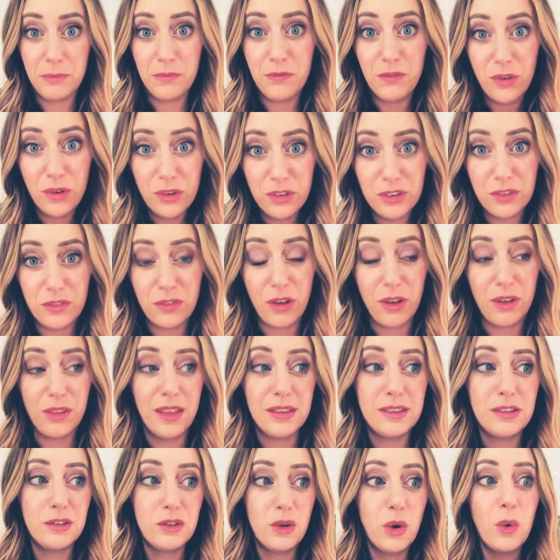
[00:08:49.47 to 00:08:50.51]
First of all,
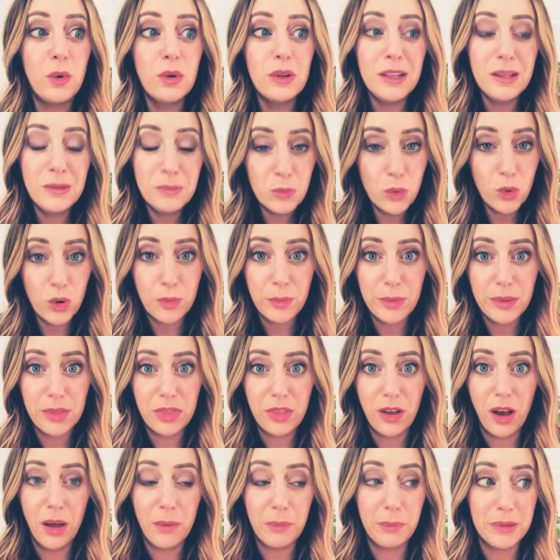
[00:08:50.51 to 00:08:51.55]
that's a totally morbid thought,